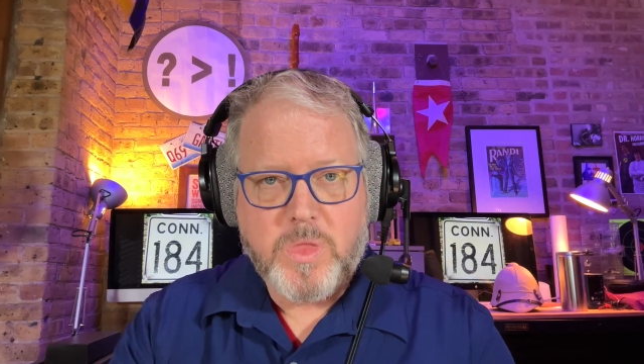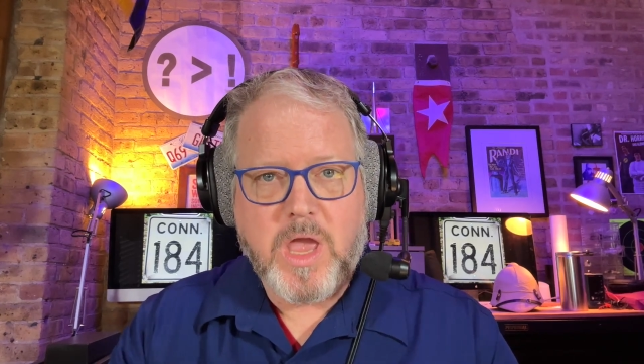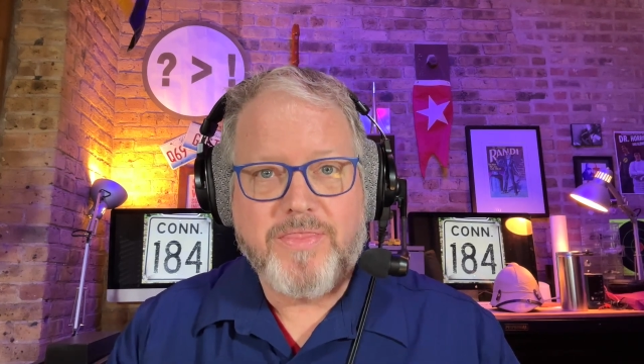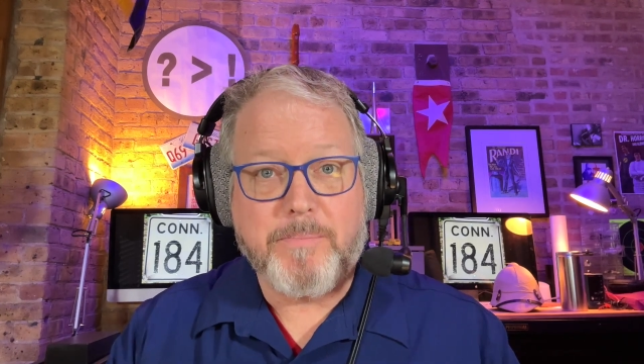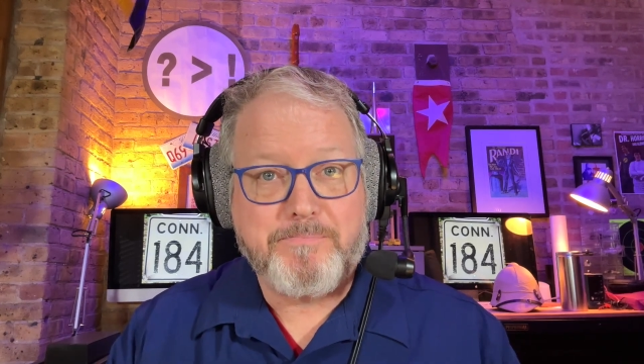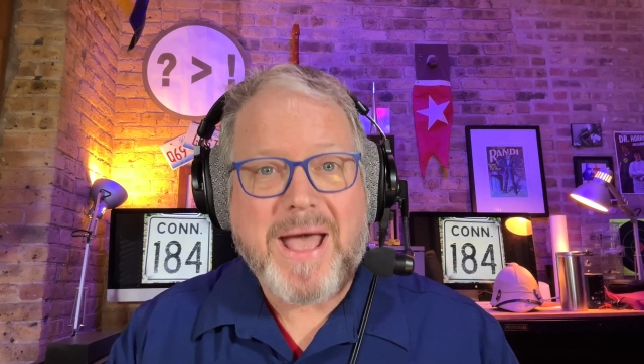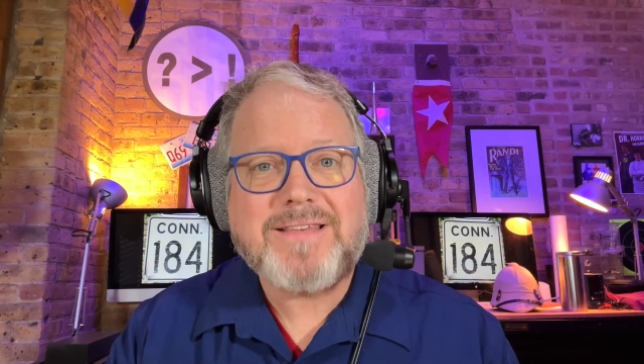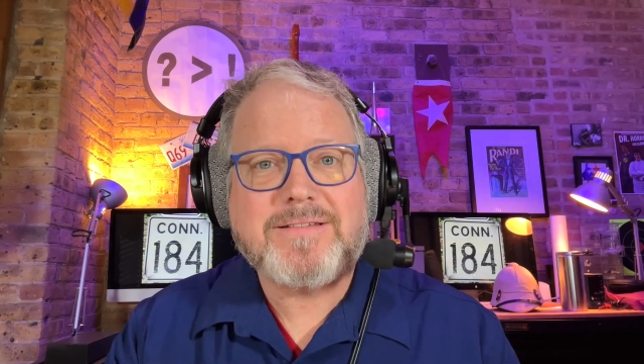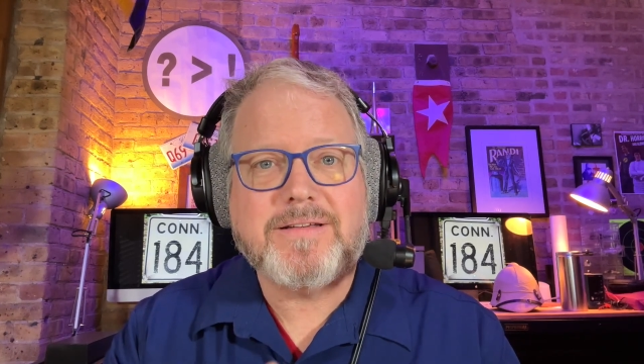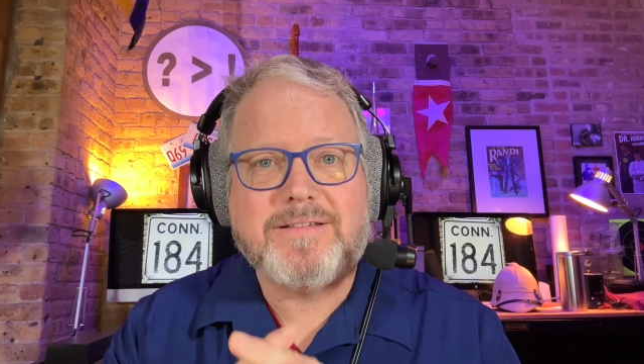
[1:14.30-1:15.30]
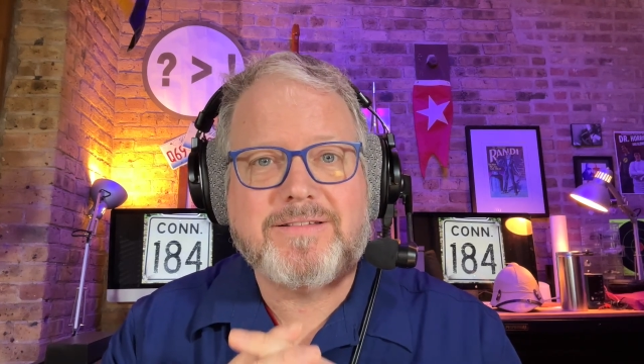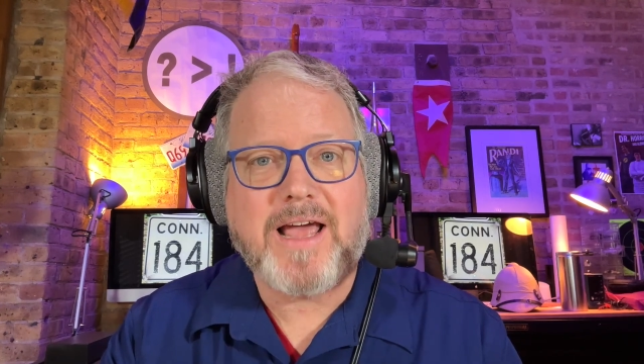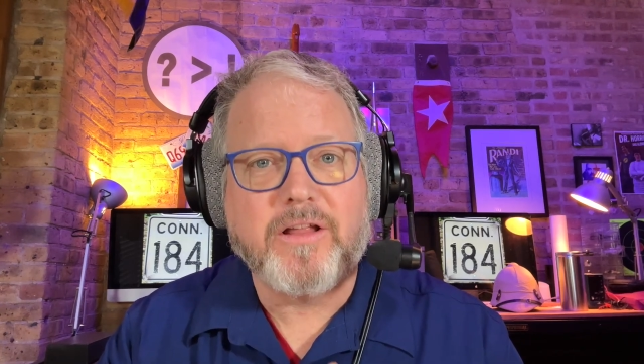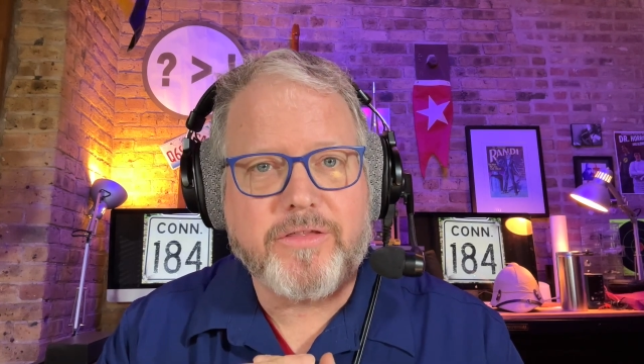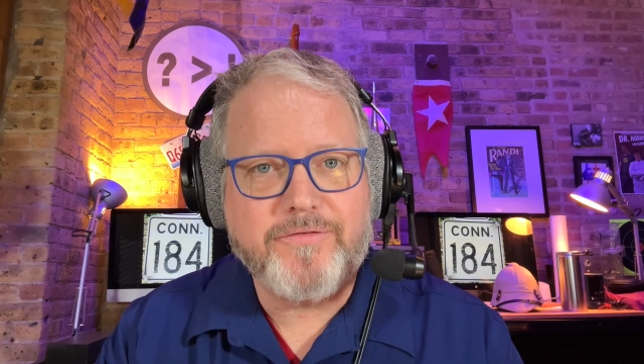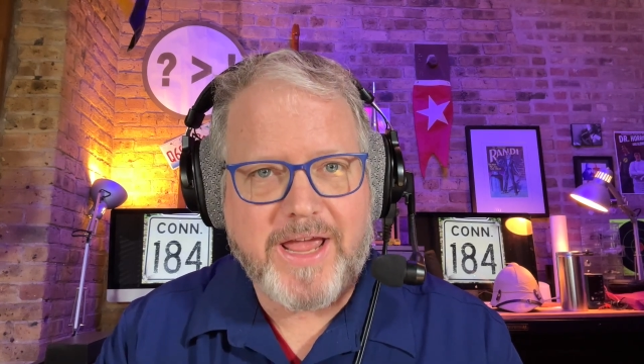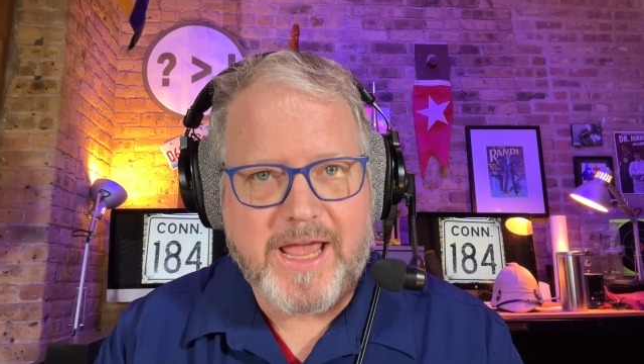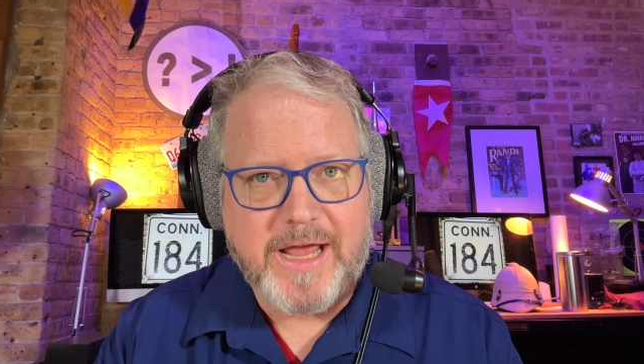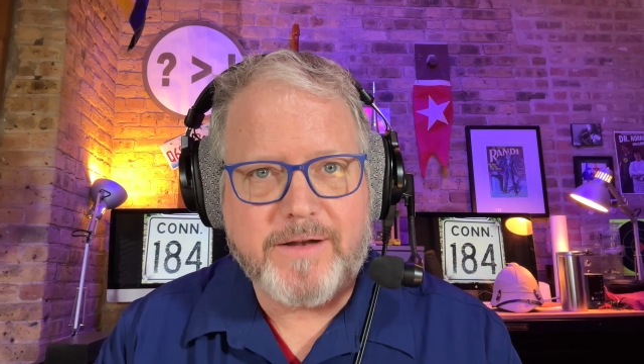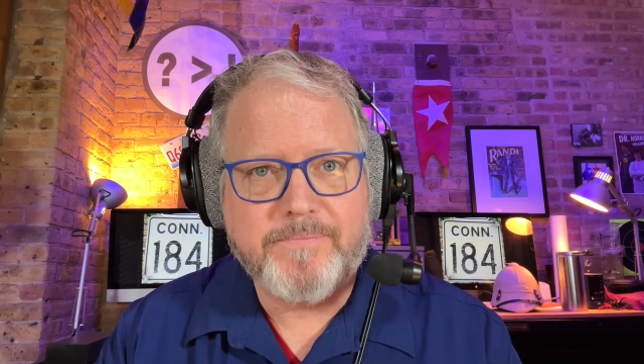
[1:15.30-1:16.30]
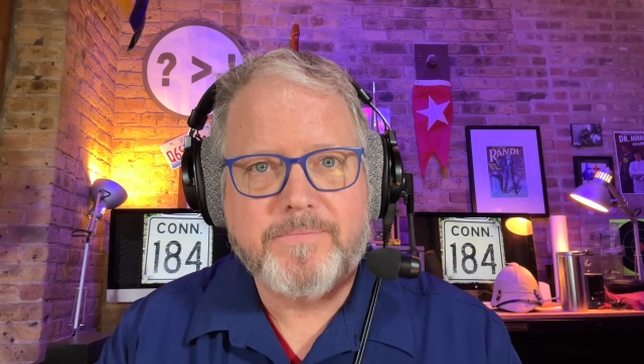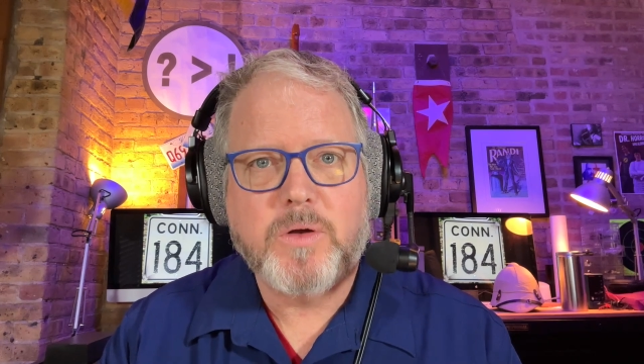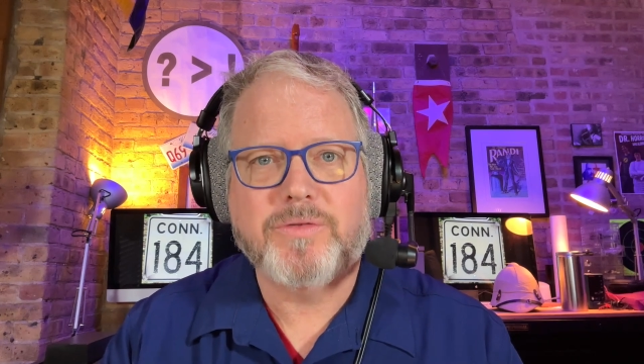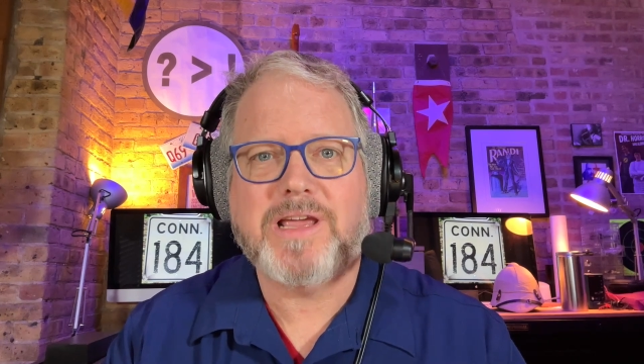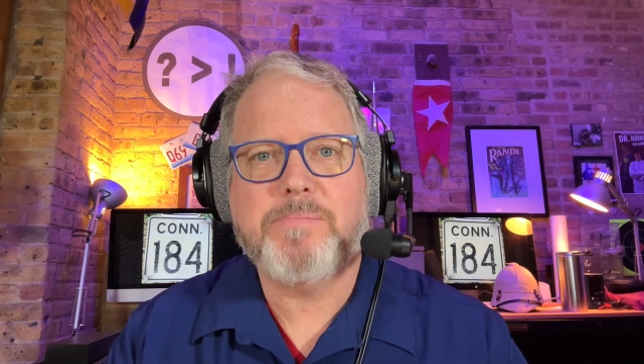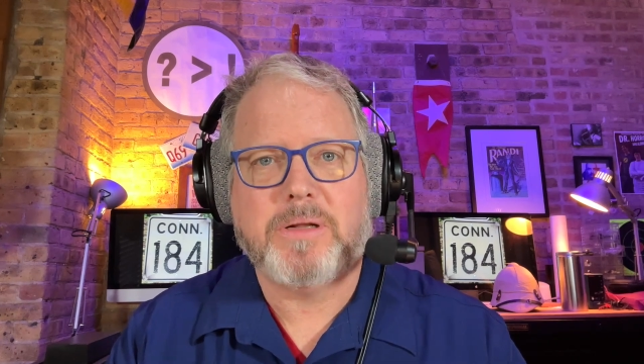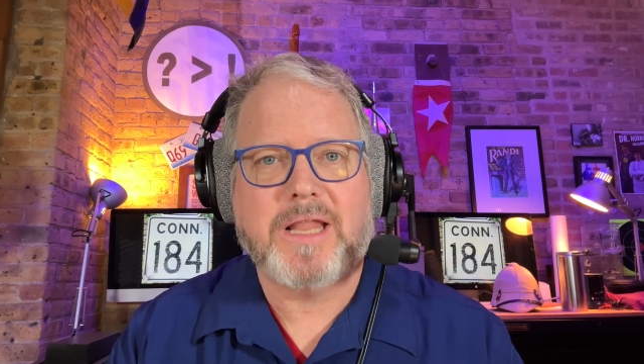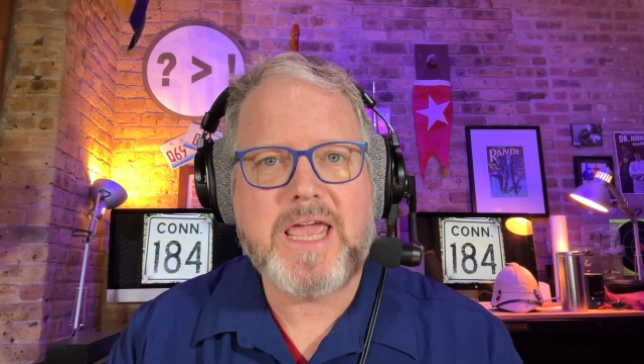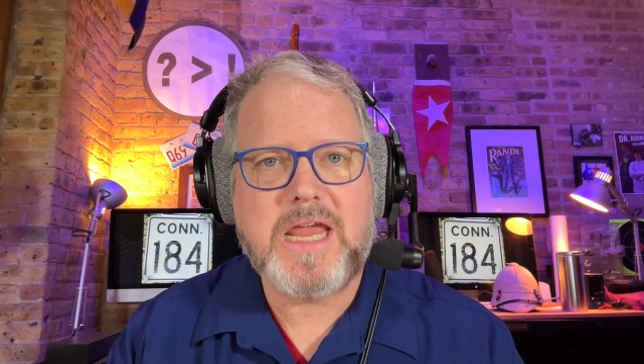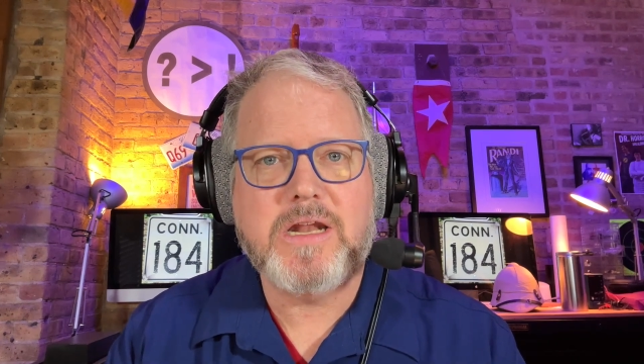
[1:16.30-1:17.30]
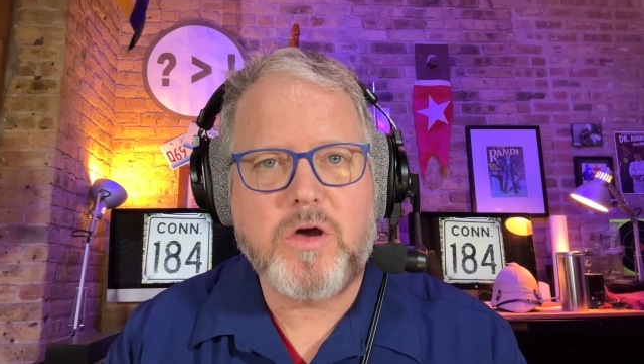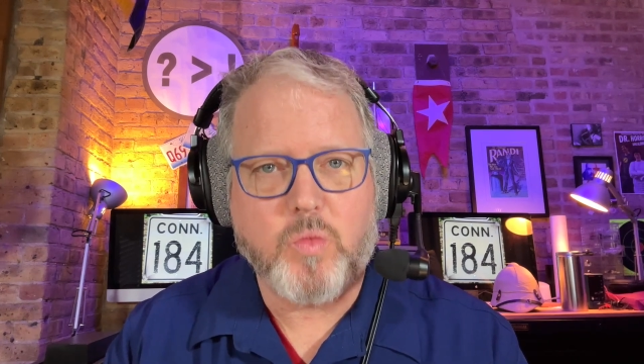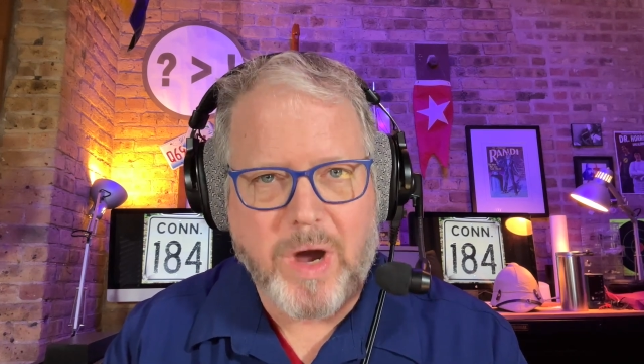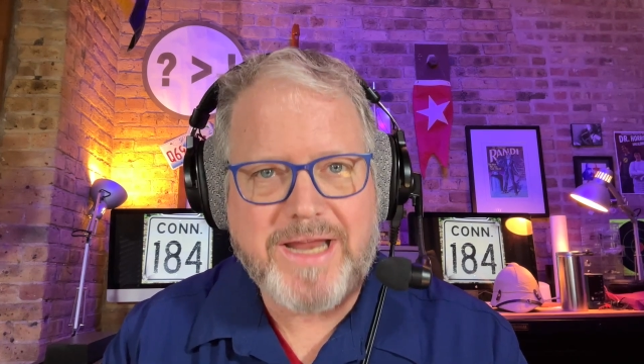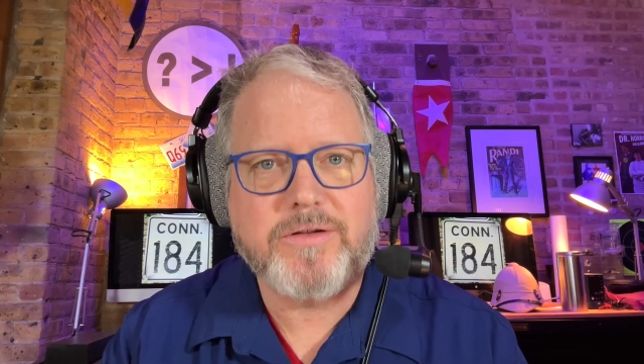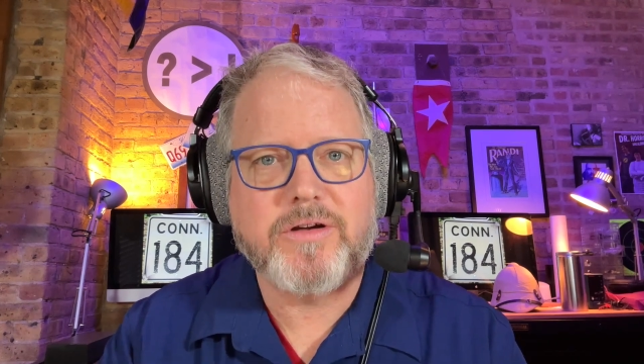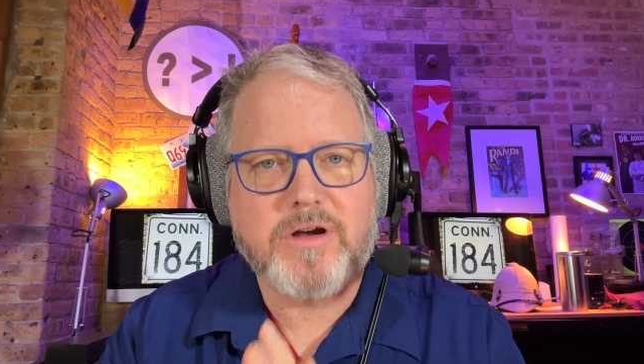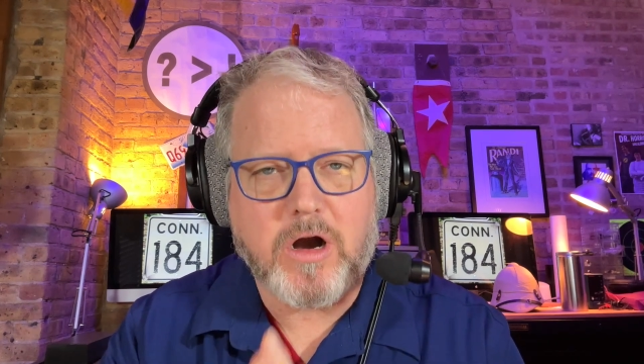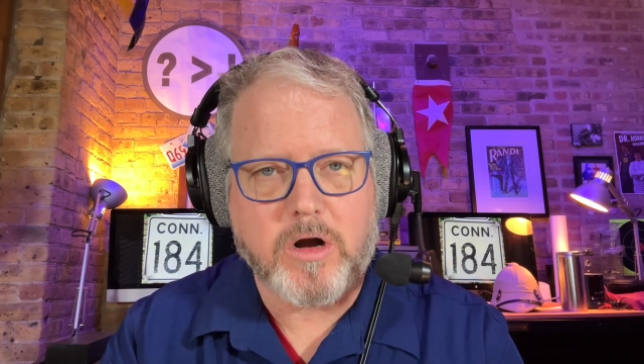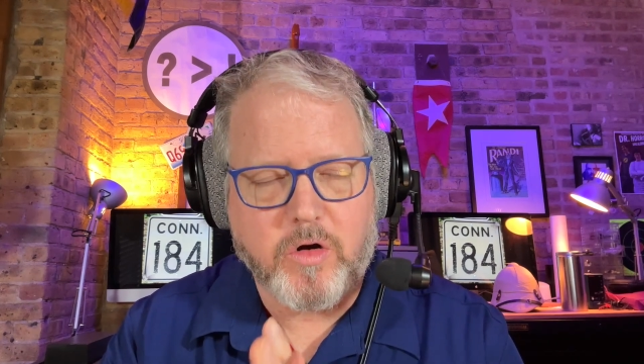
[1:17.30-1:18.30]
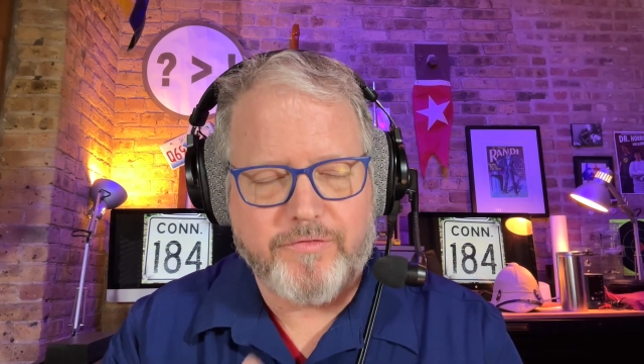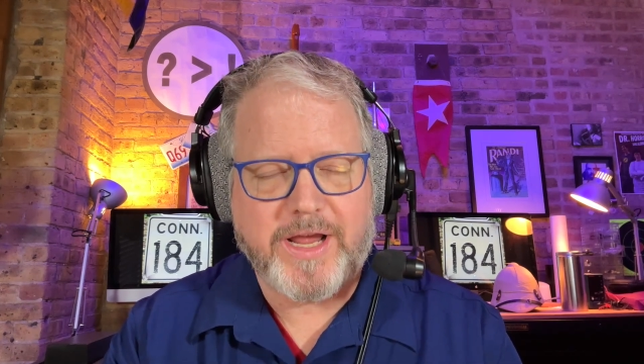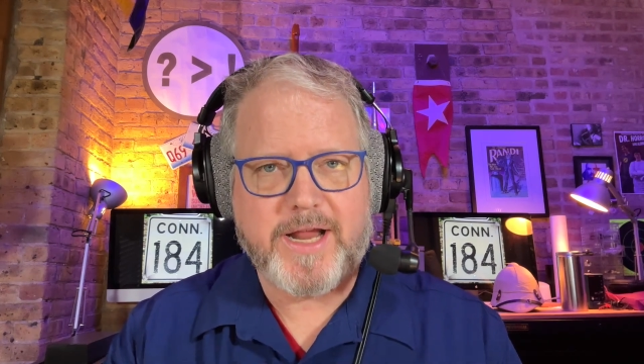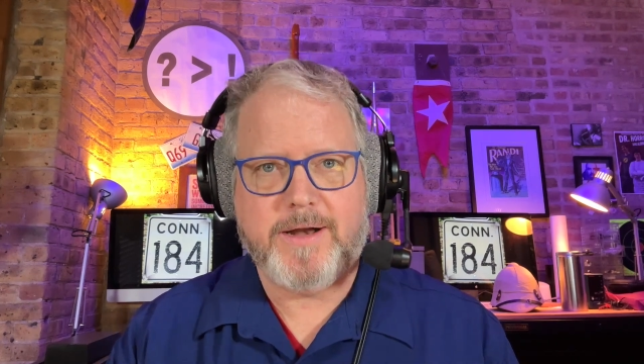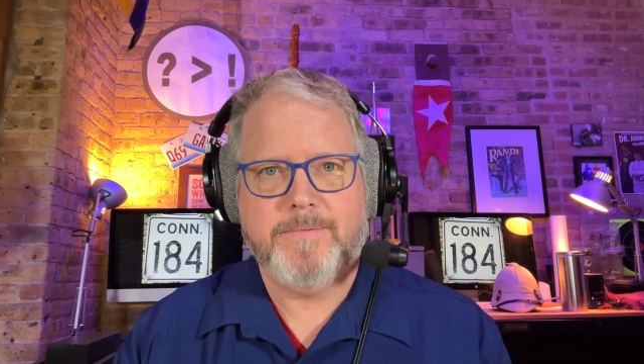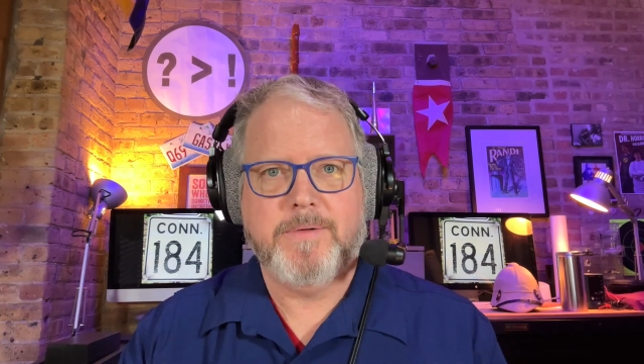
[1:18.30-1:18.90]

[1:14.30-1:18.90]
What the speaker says: the best stealth van was a plain white cargo van.